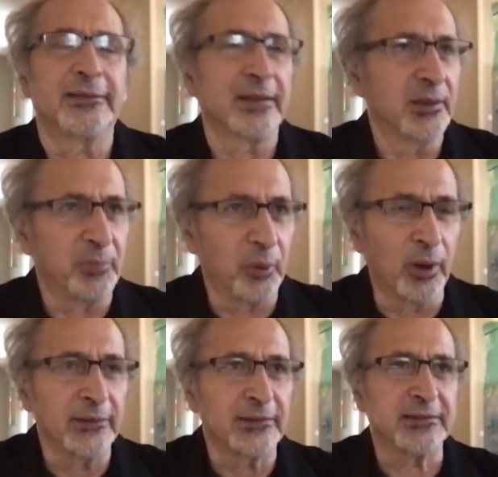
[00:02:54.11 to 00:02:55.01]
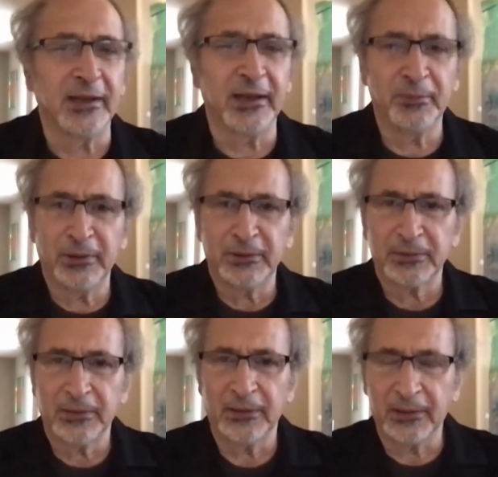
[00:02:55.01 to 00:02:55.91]
It's an important
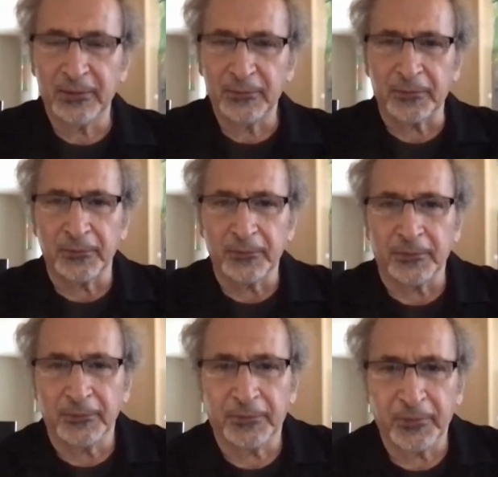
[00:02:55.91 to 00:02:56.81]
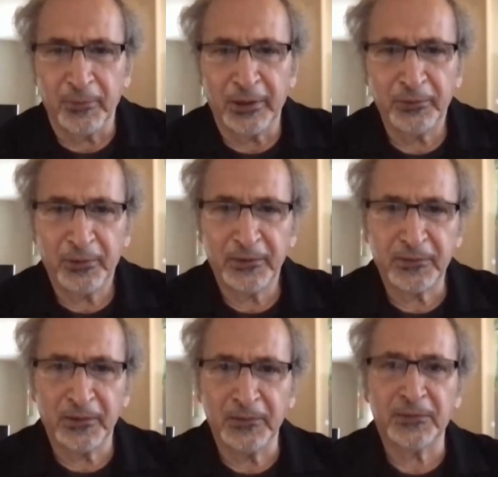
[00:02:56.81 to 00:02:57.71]
statement for many
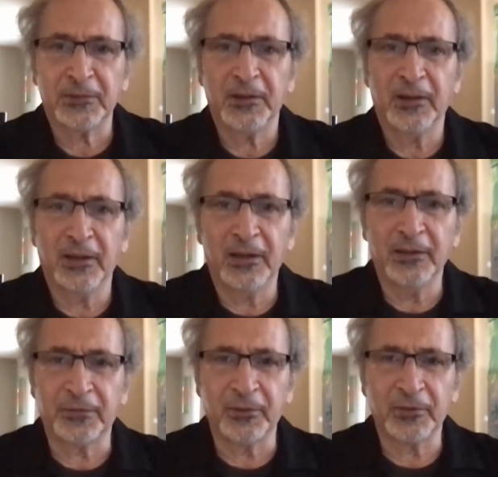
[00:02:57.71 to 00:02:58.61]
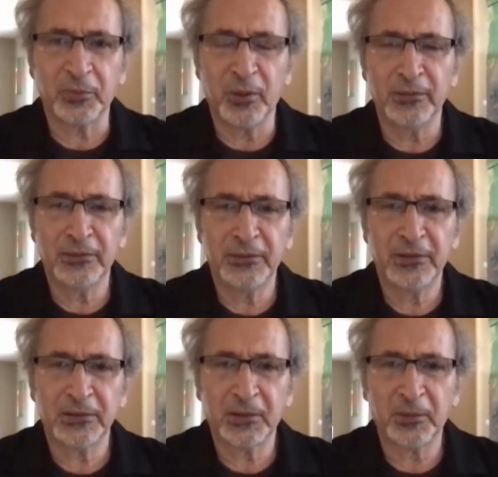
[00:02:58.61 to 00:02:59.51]
reasons. And first, one
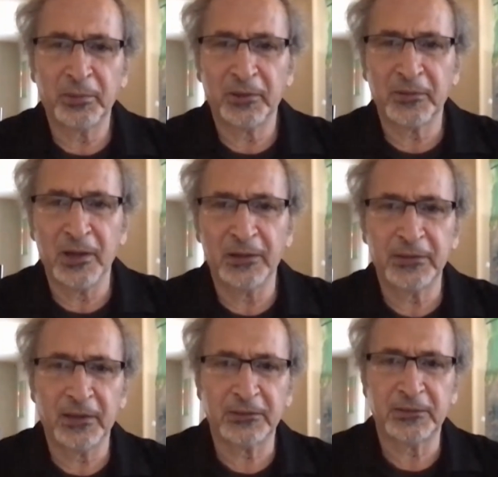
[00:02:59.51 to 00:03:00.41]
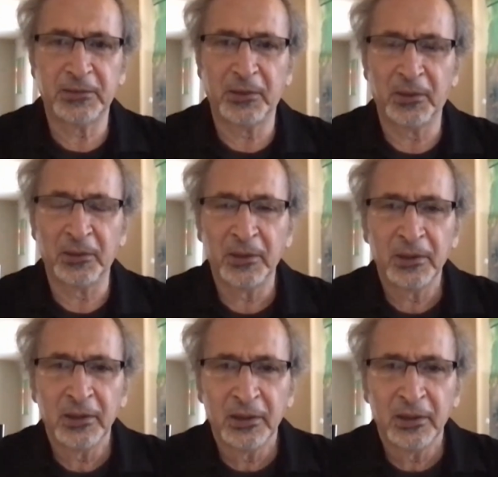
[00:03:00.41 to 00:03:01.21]
needs a little bit of context here,